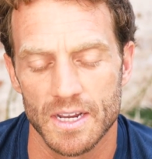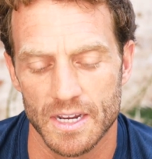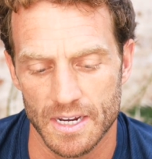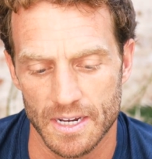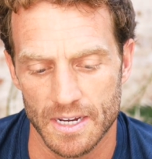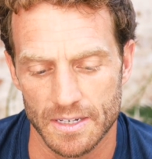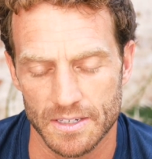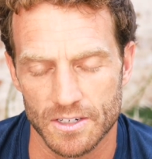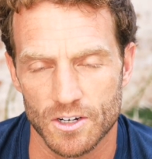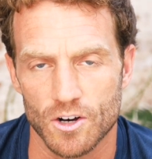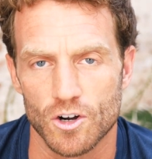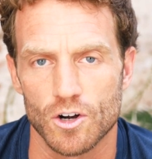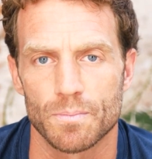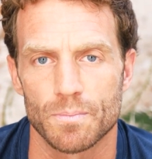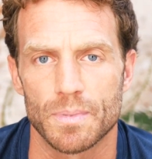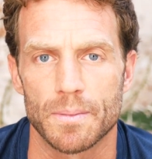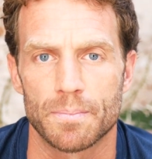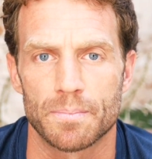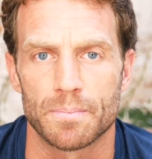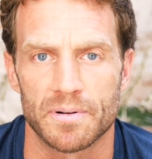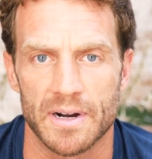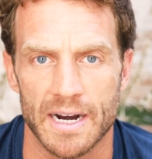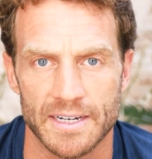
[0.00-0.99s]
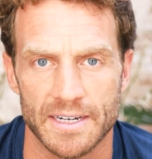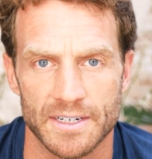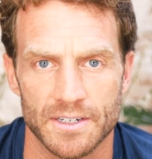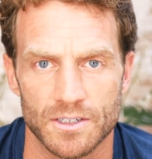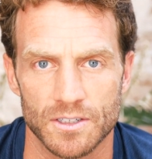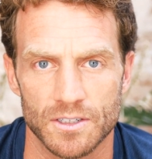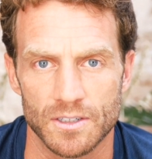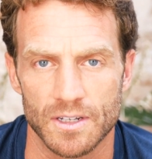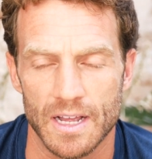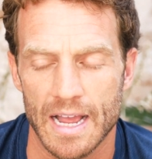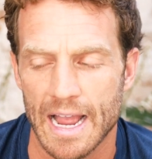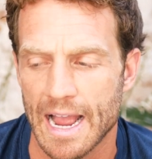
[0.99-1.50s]
It's got to be
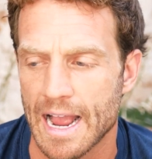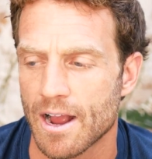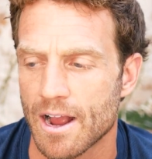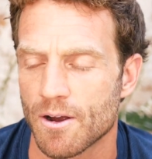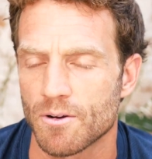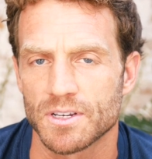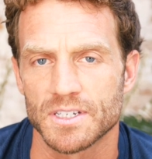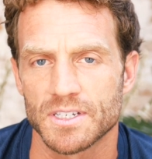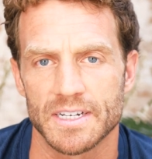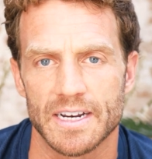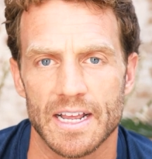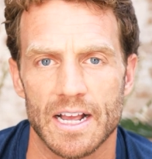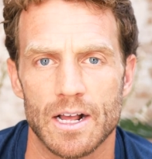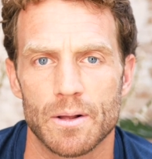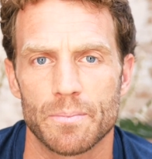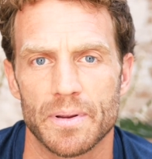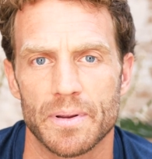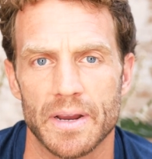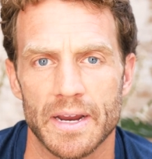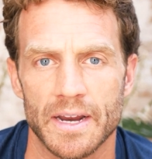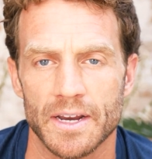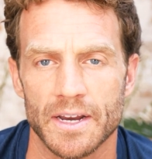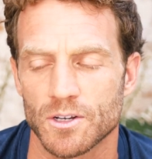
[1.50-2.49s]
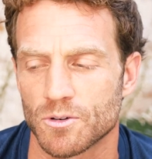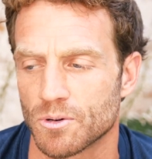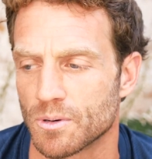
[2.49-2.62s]
practical. How is it helping